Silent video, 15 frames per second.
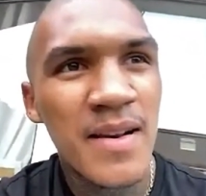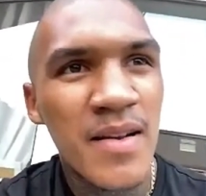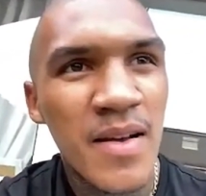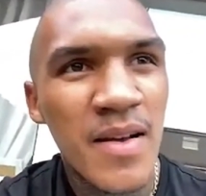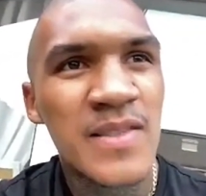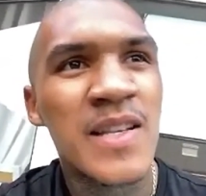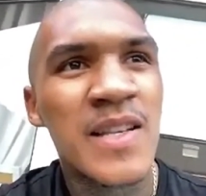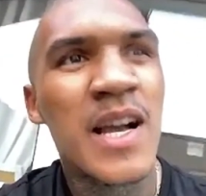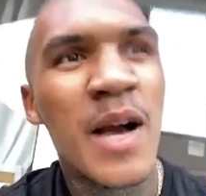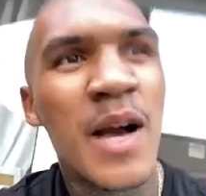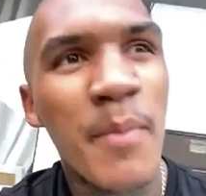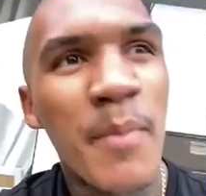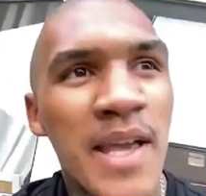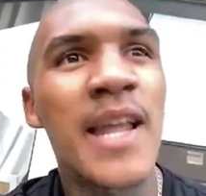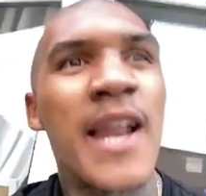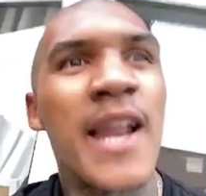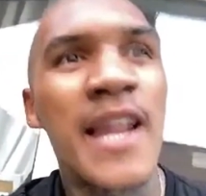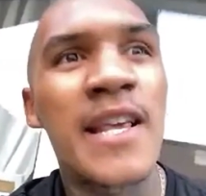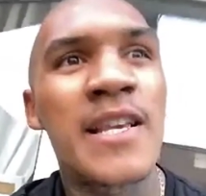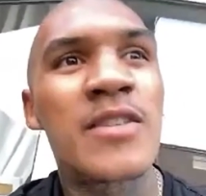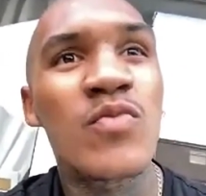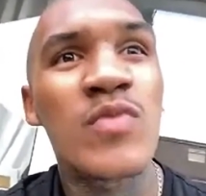I said, come back here. And then he
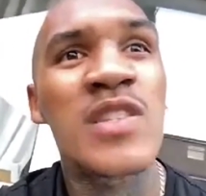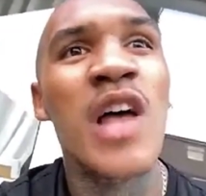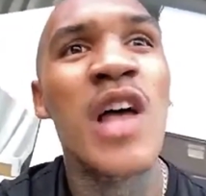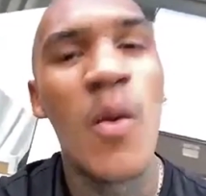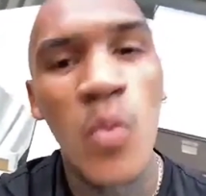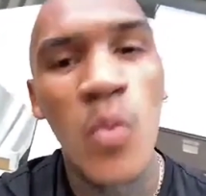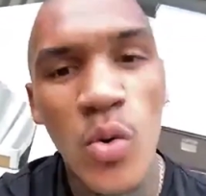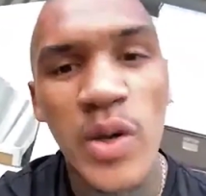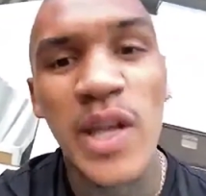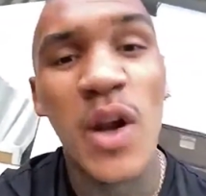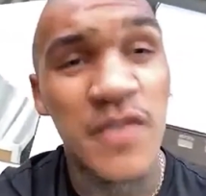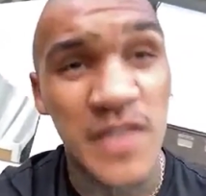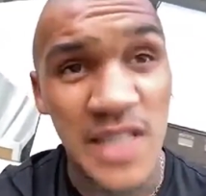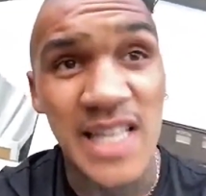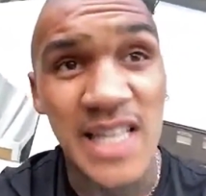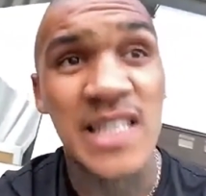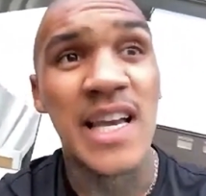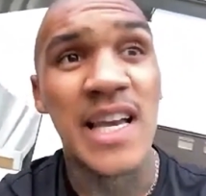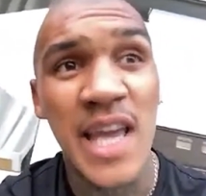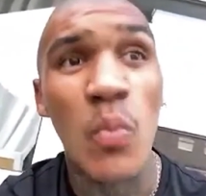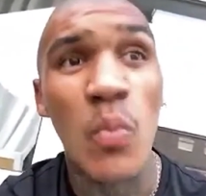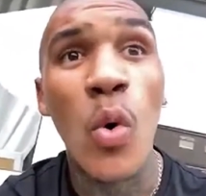started walking off, saying something
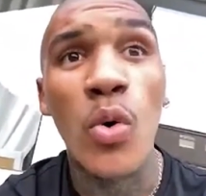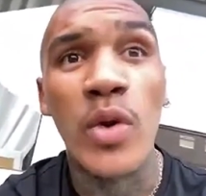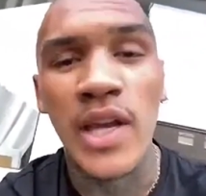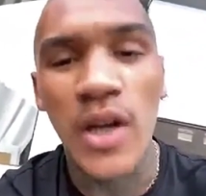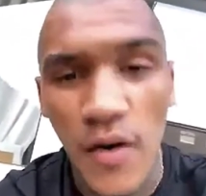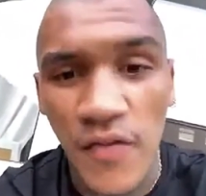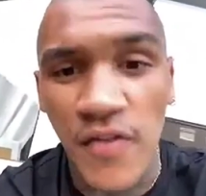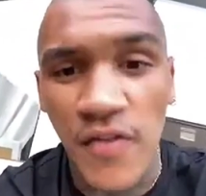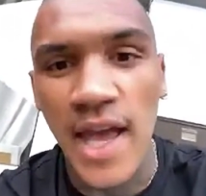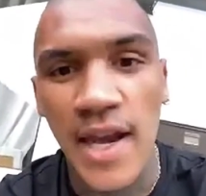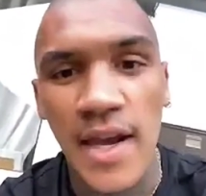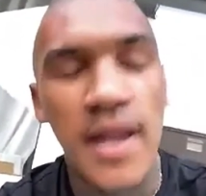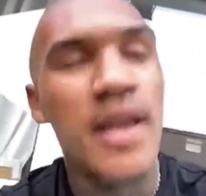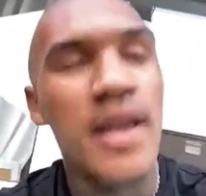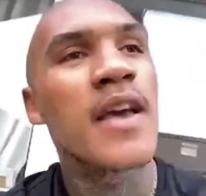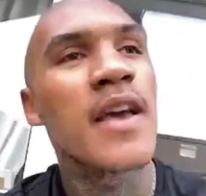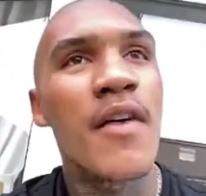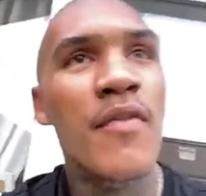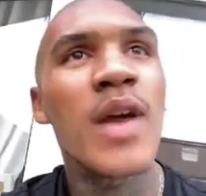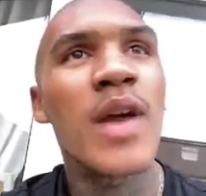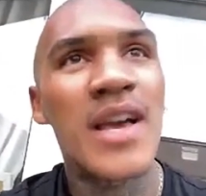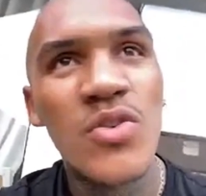again, walking off again. I
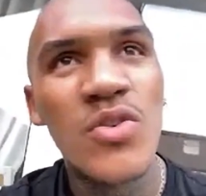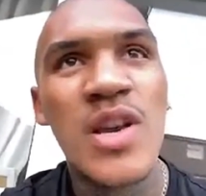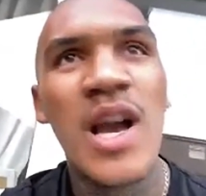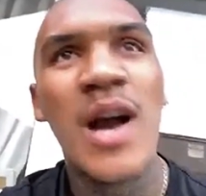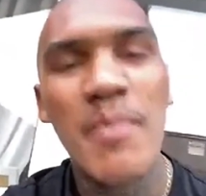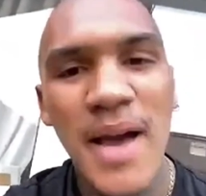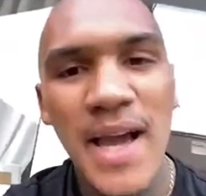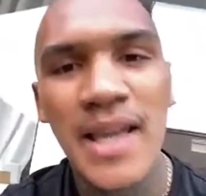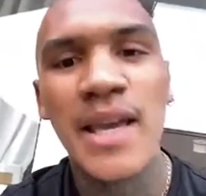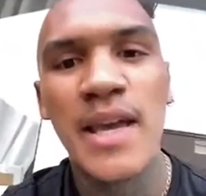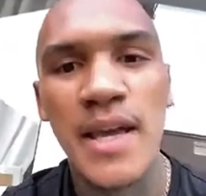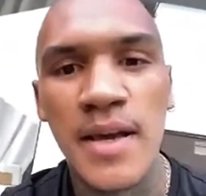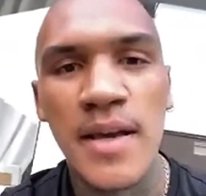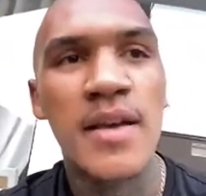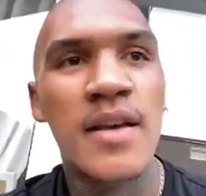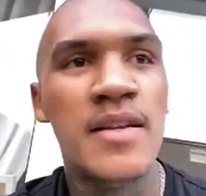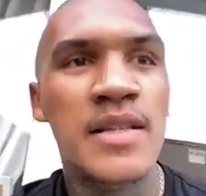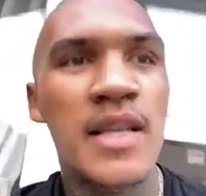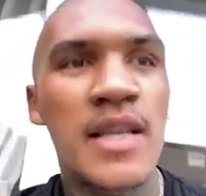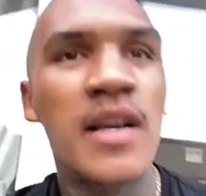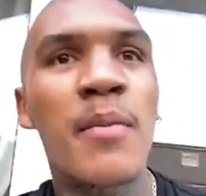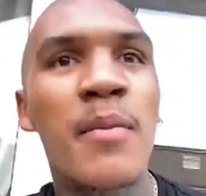thought, no, you come back here. I
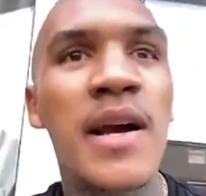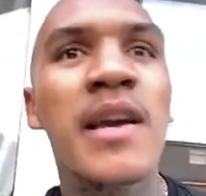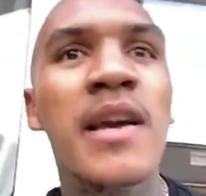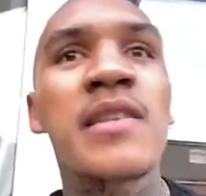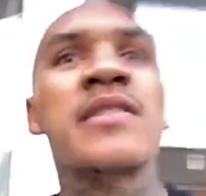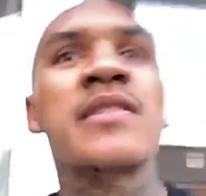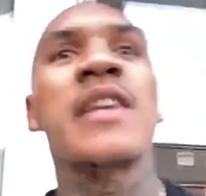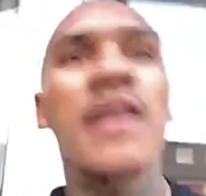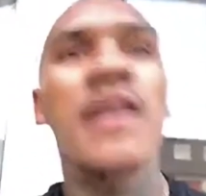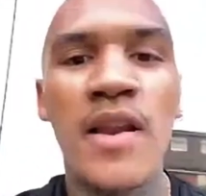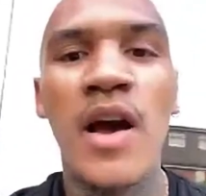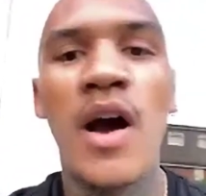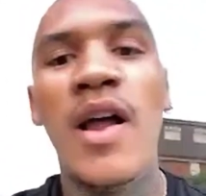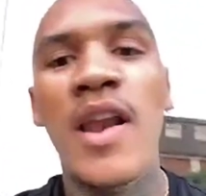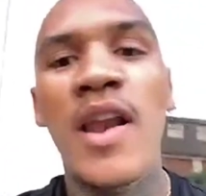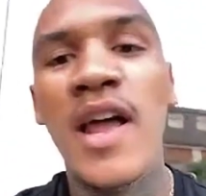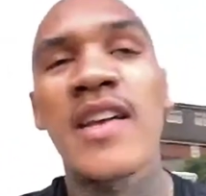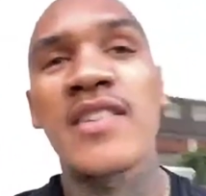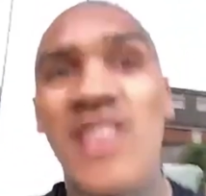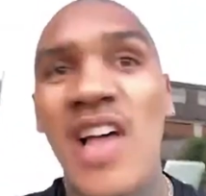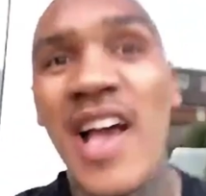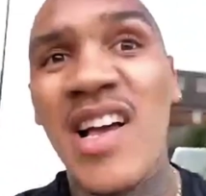said, come back here. He's sitting there. And then I
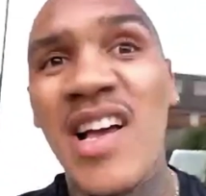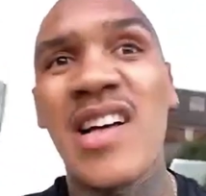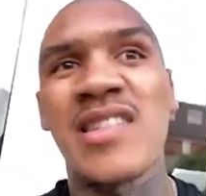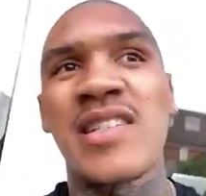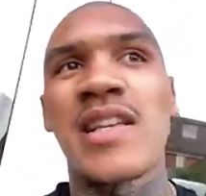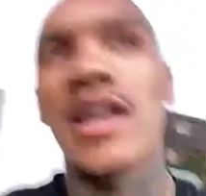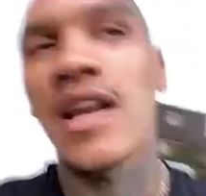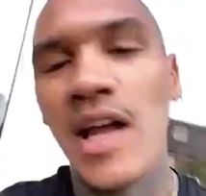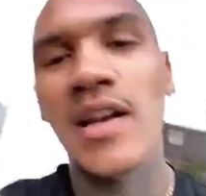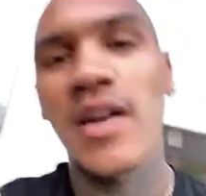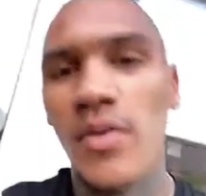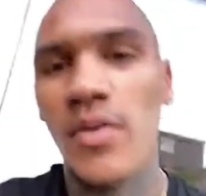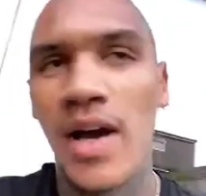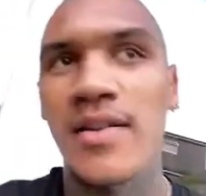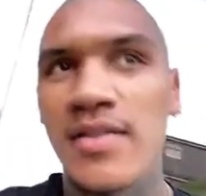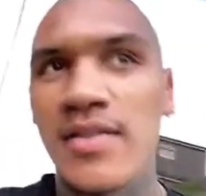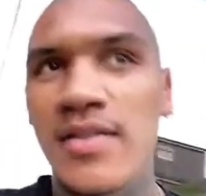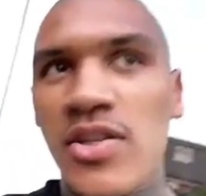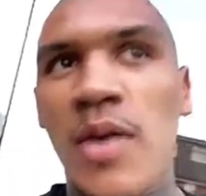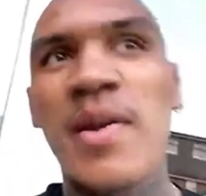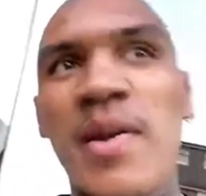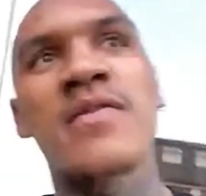started cussing, and I don't cuss. Do you know
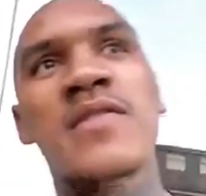what I mean?